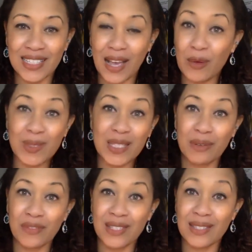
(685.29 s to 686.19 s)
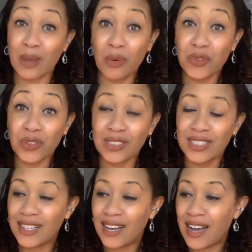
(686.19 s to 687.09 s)
I hope some of this is hopeful.
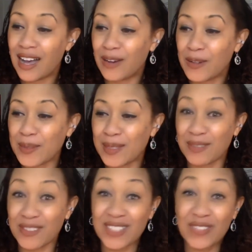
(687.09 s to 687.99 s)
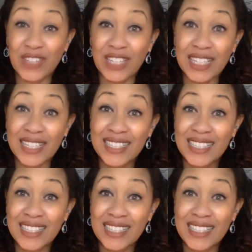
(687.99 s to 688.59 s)
I hope some of it's funny